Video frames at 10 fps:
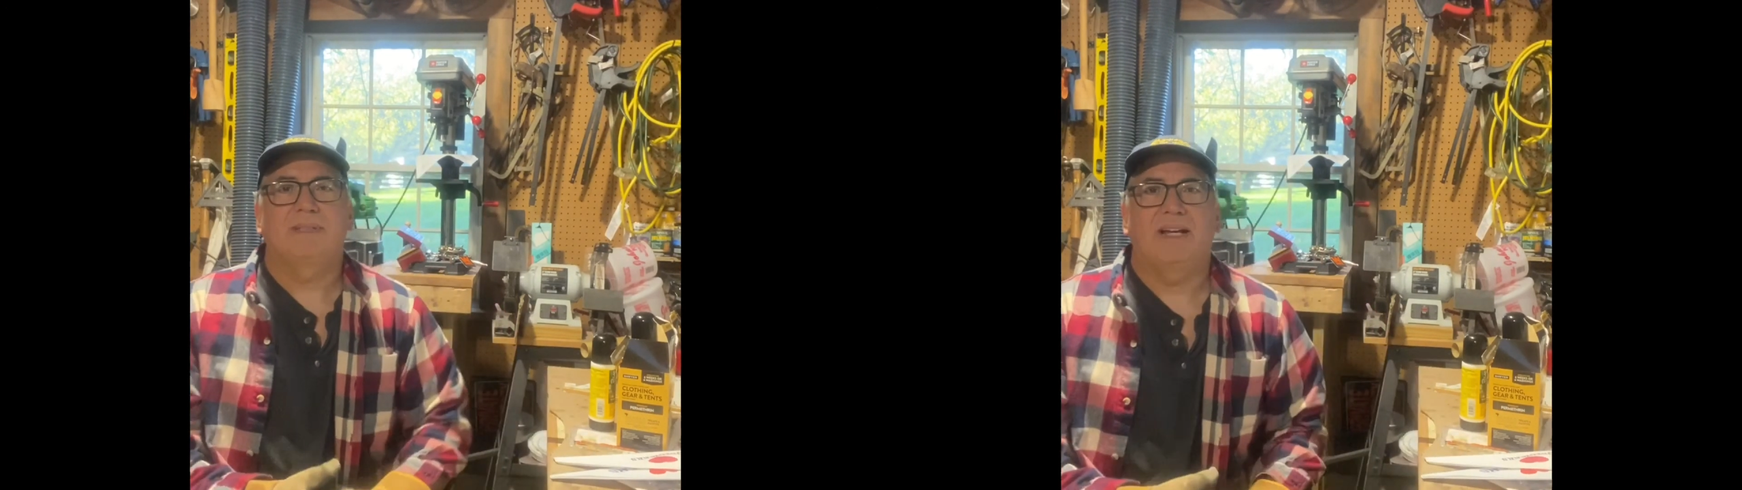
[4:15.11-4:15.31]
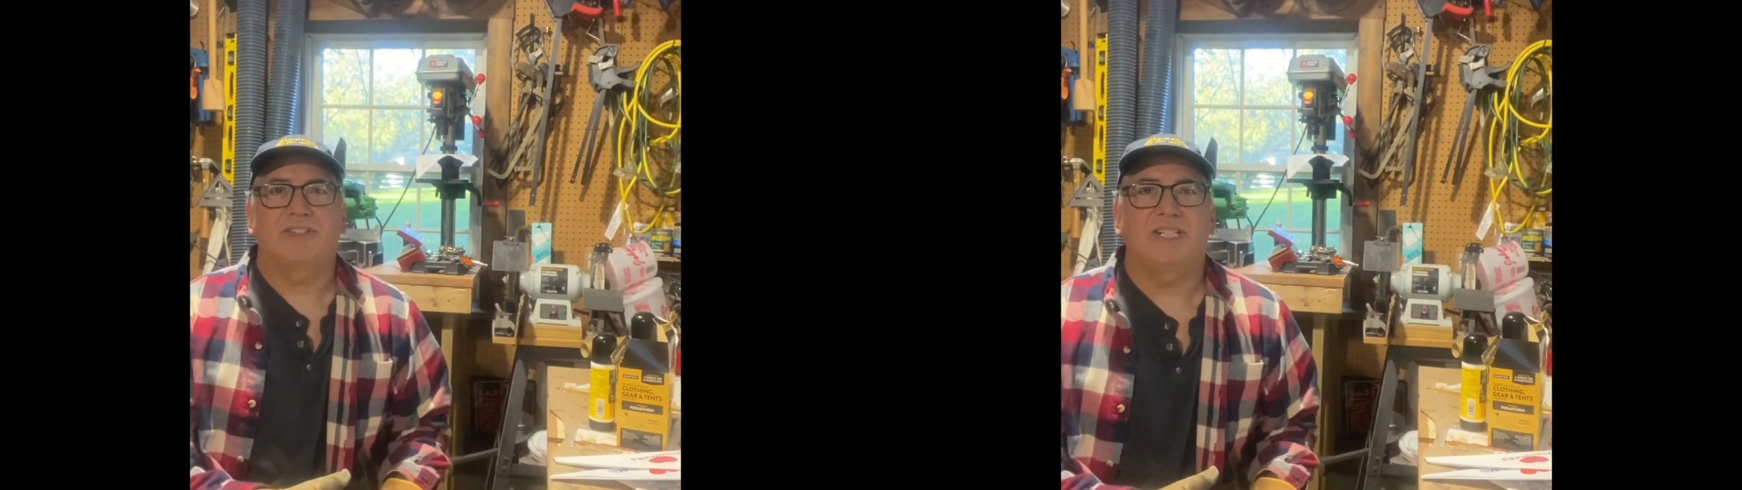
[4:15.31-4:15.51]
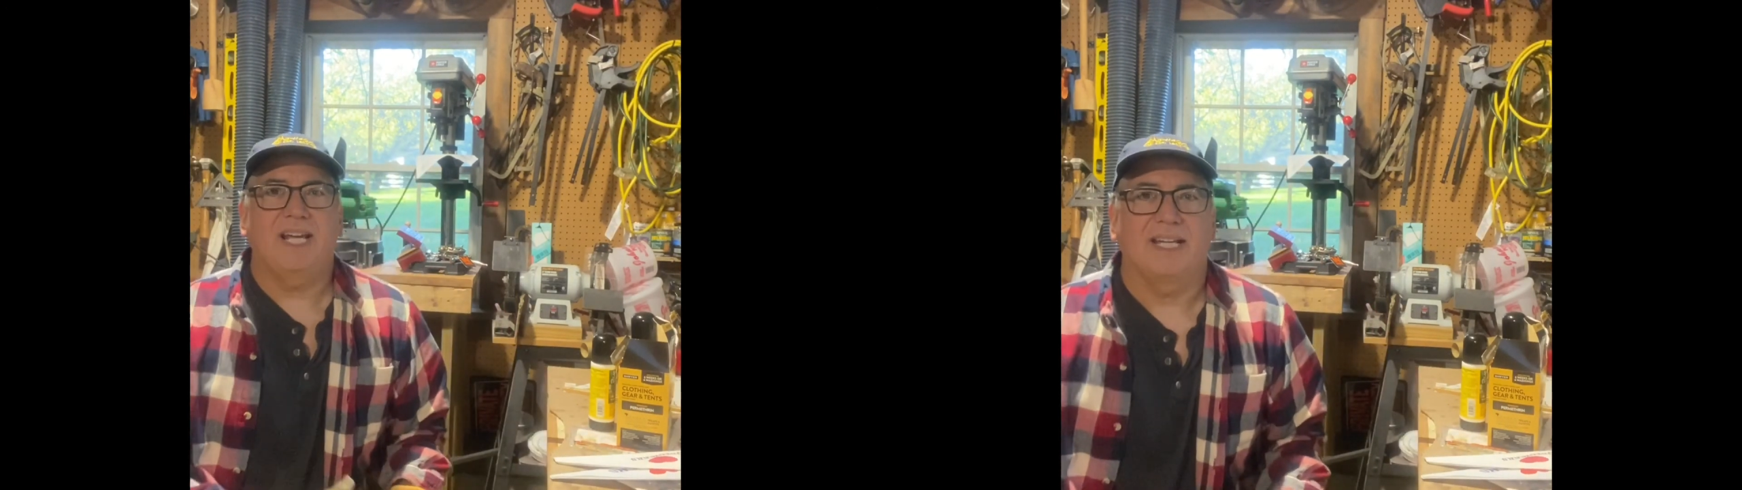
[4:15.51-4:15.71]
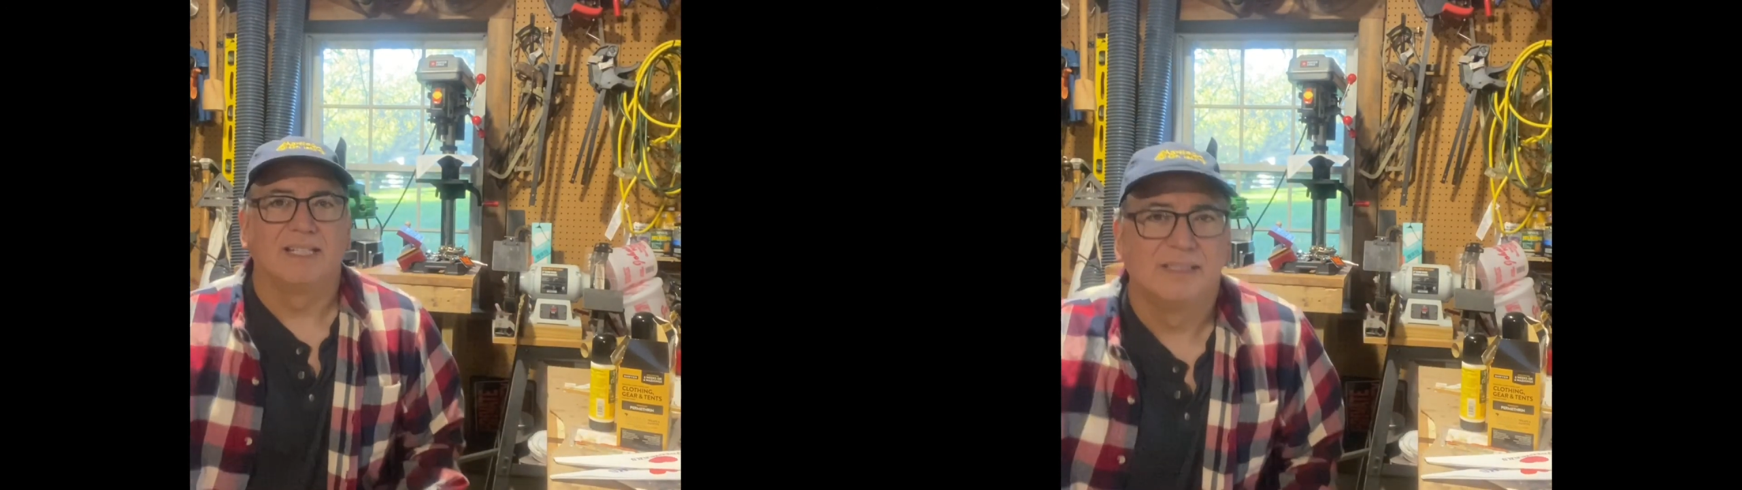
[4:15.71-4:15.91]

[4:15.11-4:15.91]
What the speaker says: have a good day.